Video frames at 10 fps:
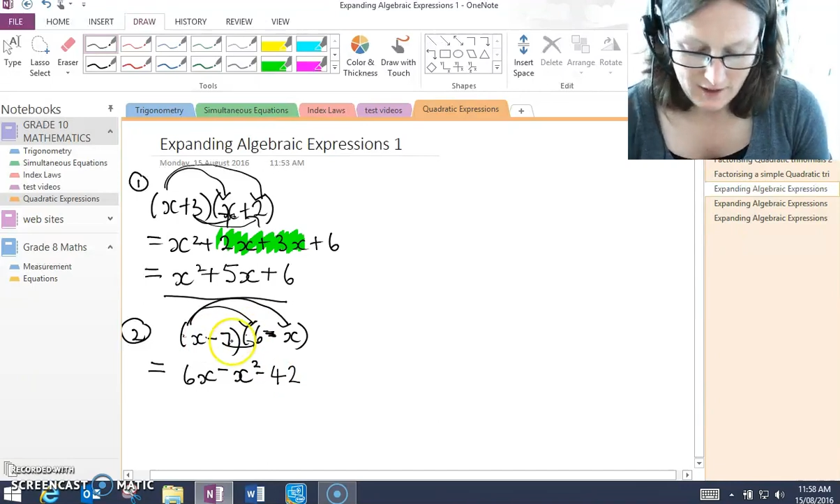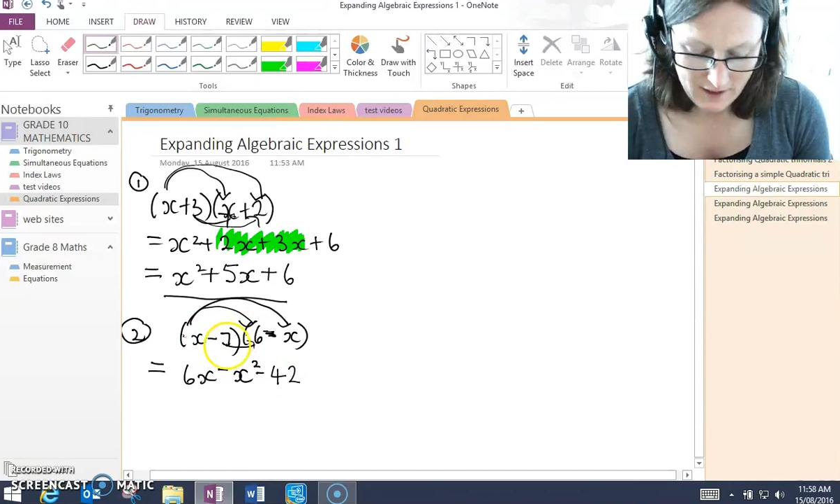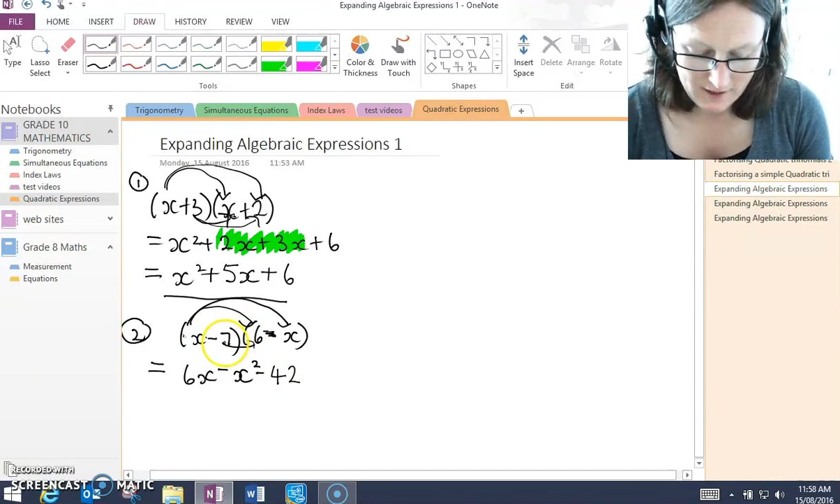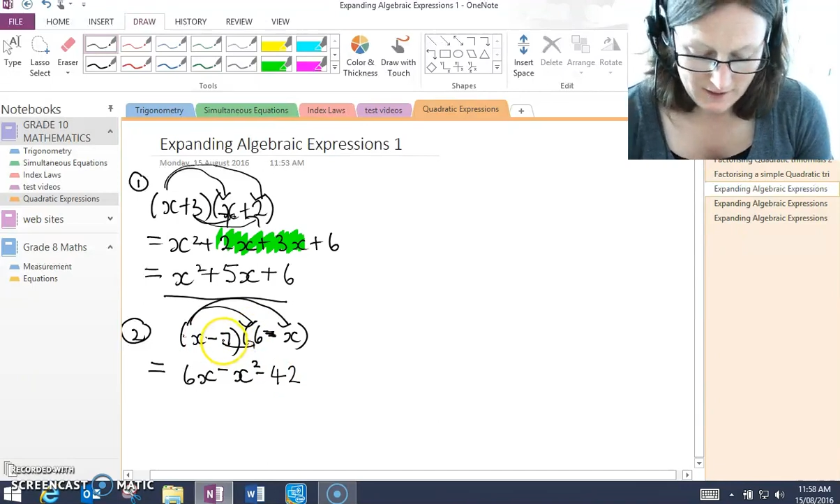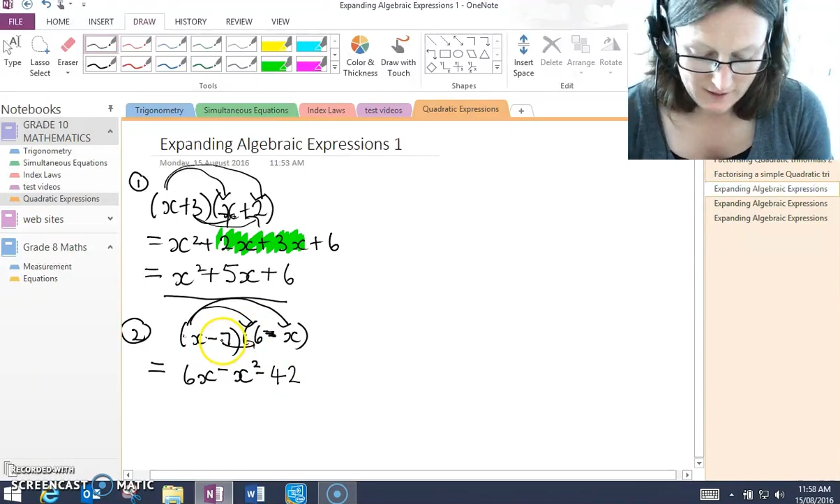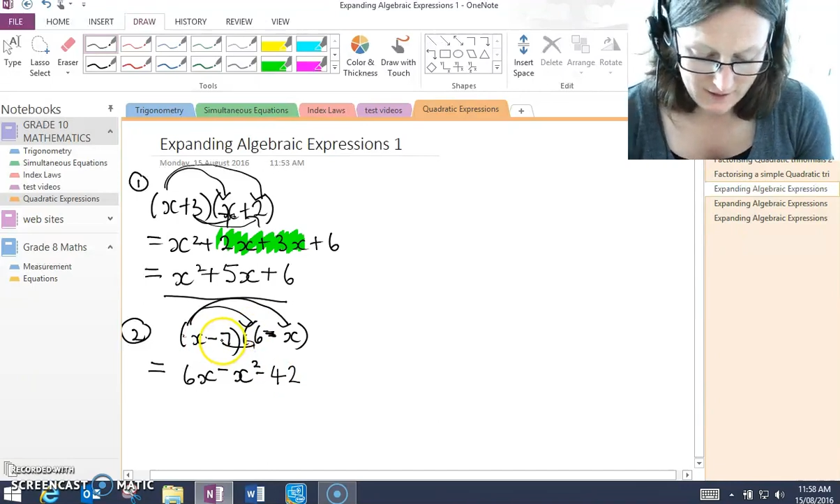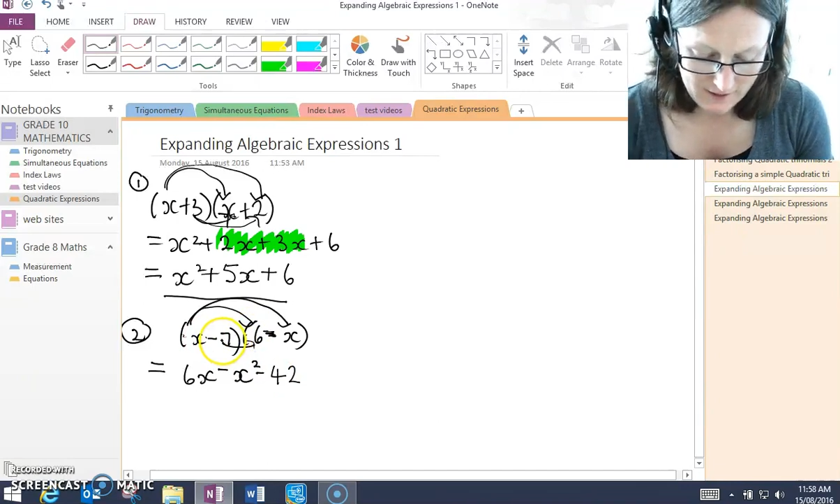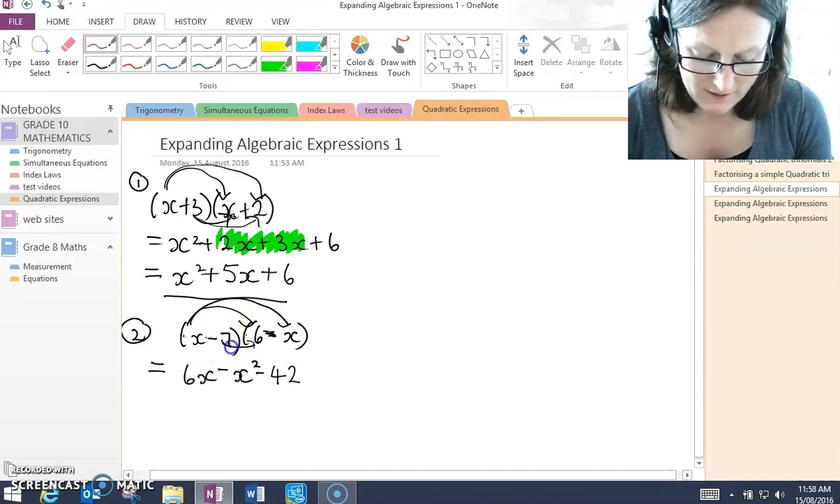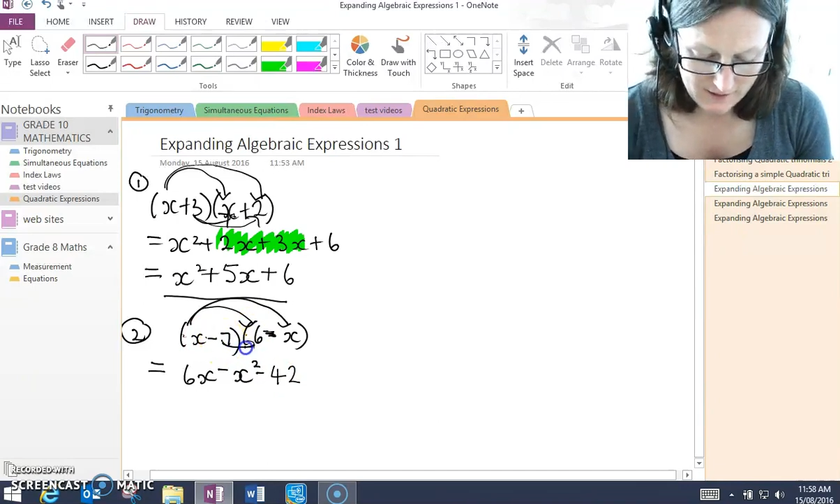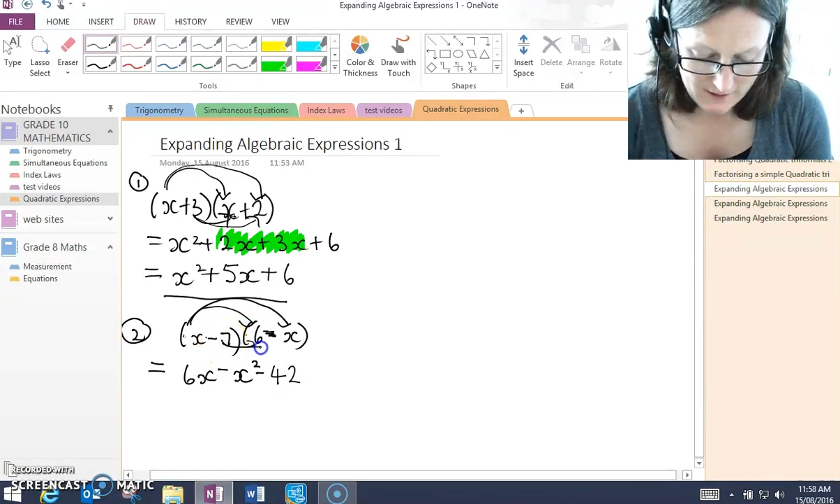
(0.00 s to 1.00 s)
And then
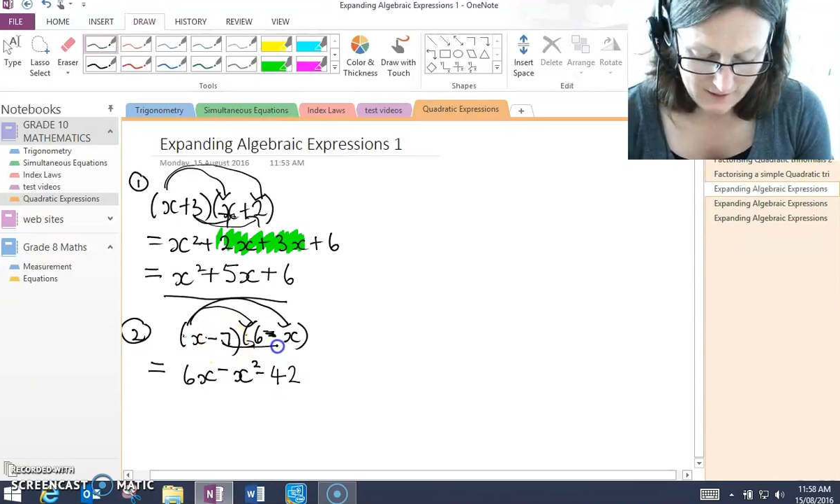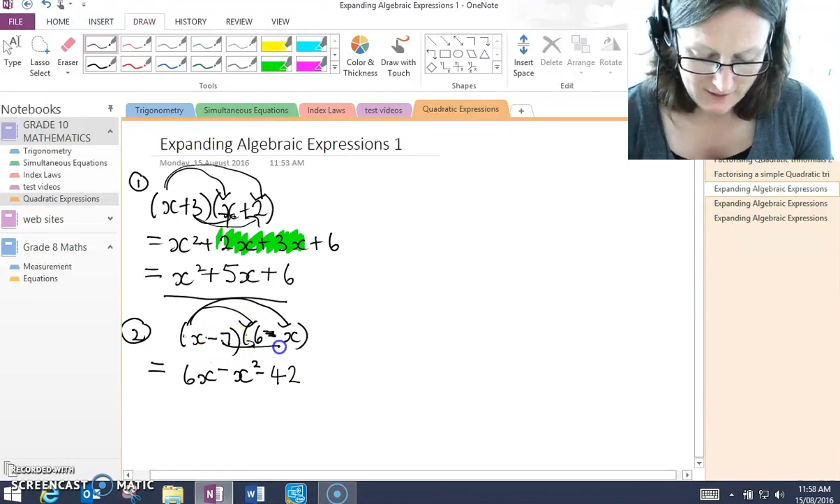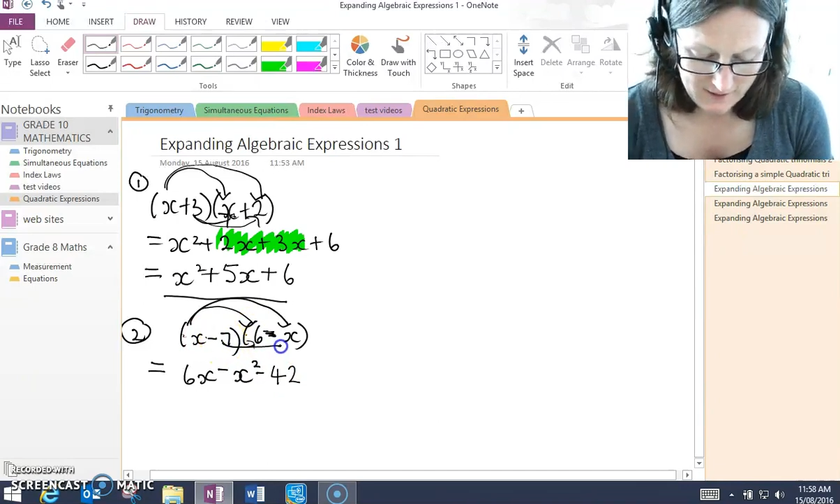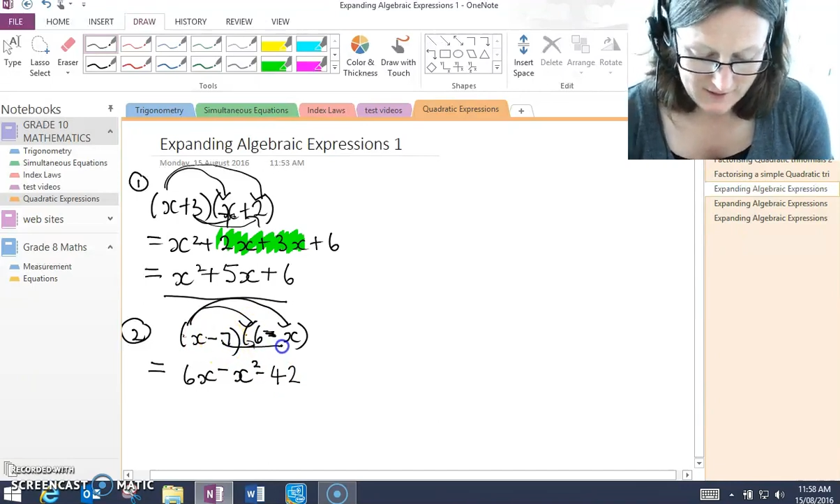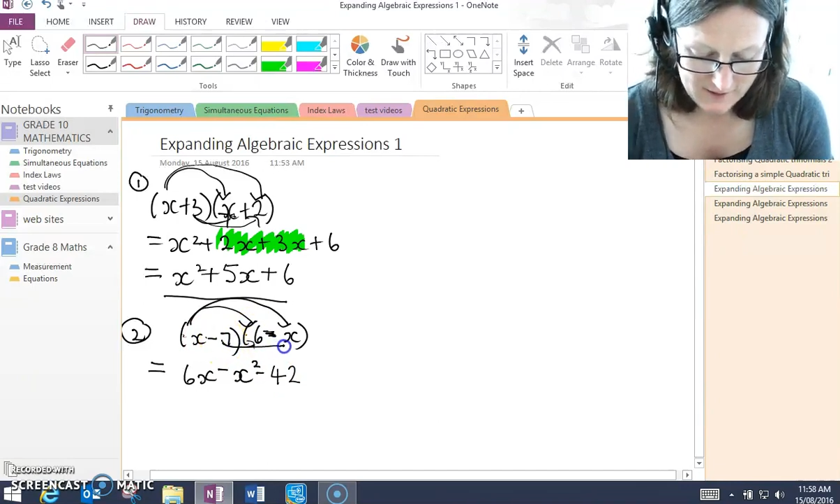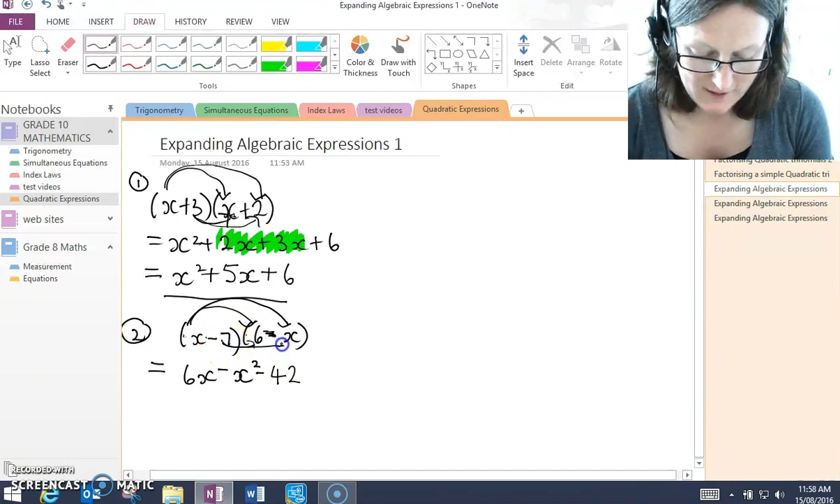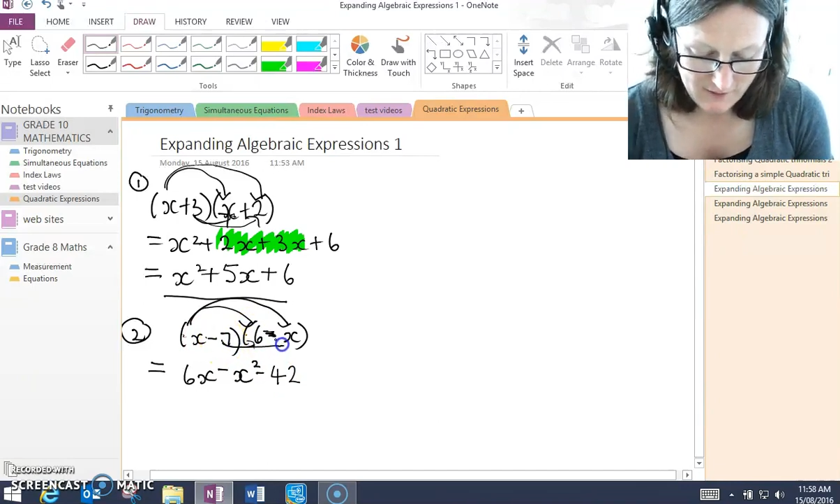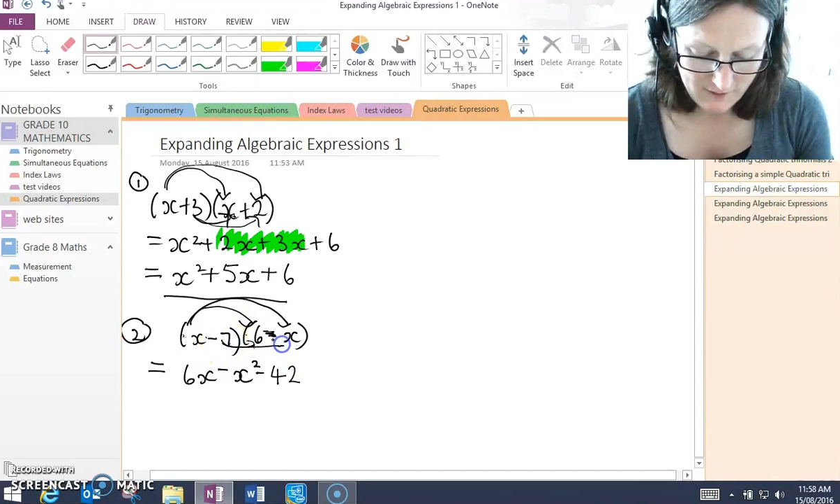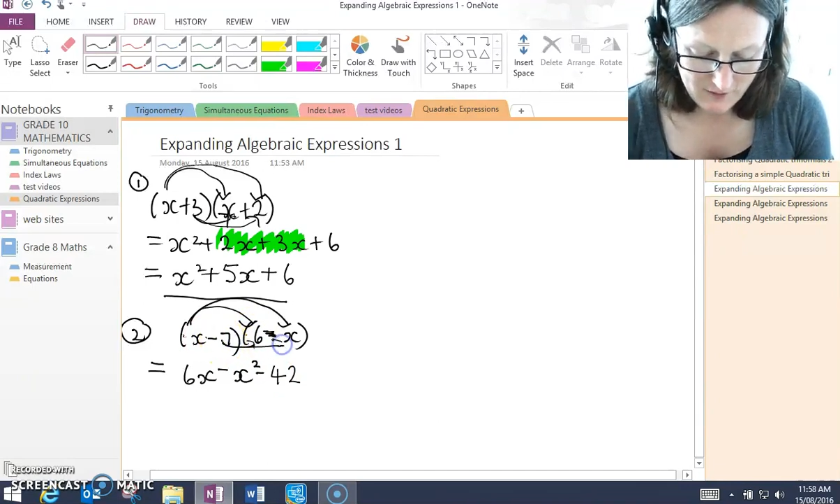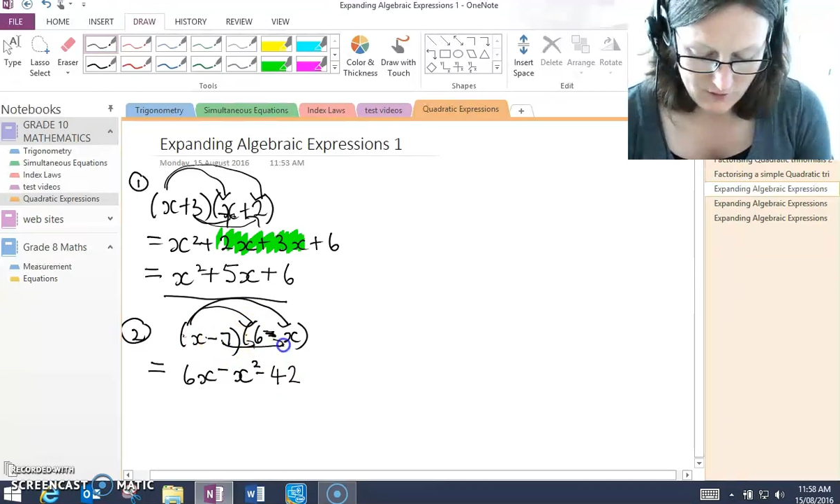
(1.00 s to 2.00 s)
lastly,
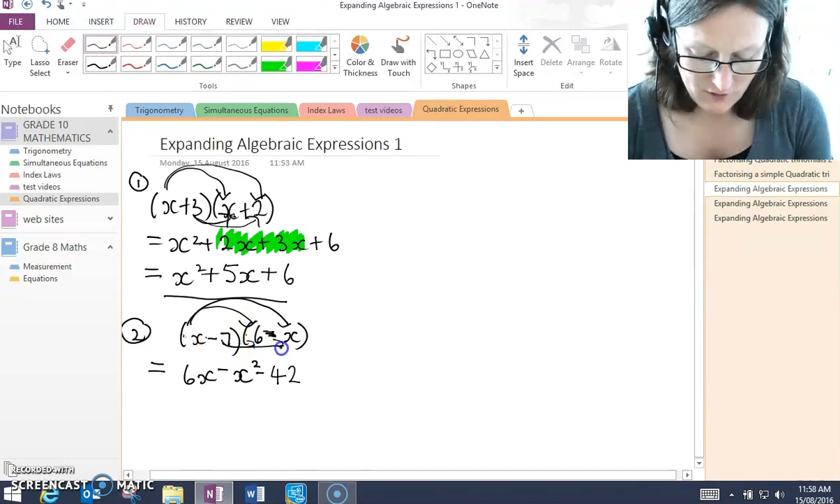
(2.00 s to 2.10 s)
7